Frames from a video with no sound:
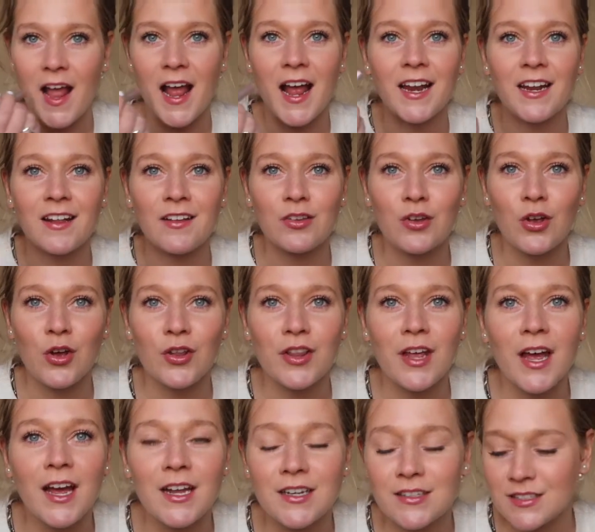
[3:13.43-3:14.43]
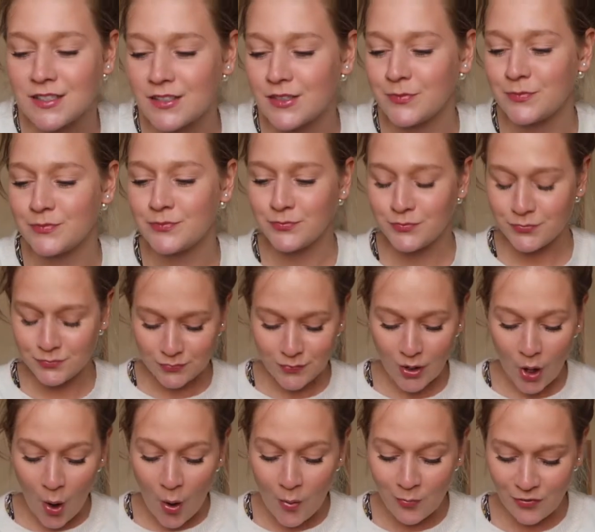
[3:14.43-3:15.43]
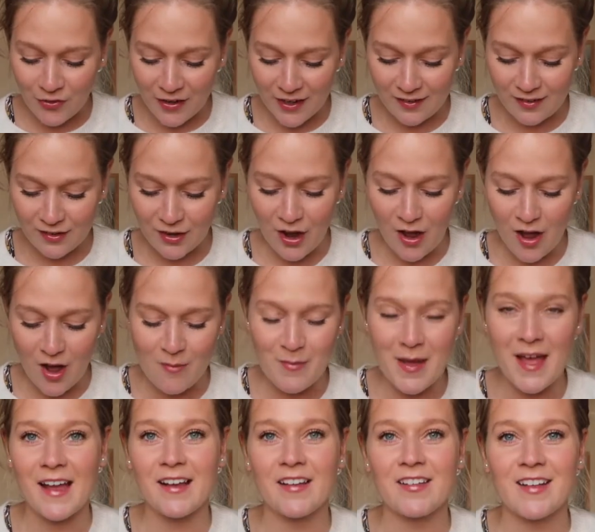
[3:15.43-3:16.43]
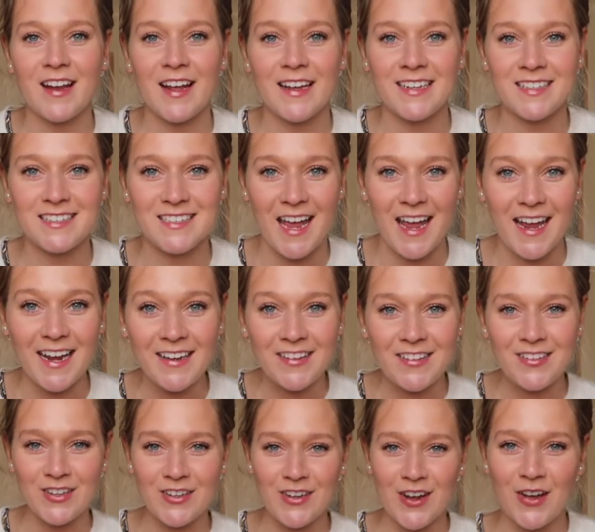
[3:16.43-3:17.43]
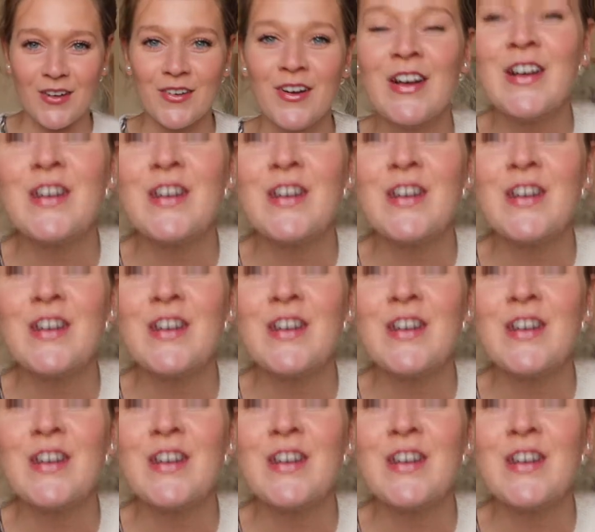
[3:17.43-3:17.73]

And it's got that obvious Carmex like taste, you know,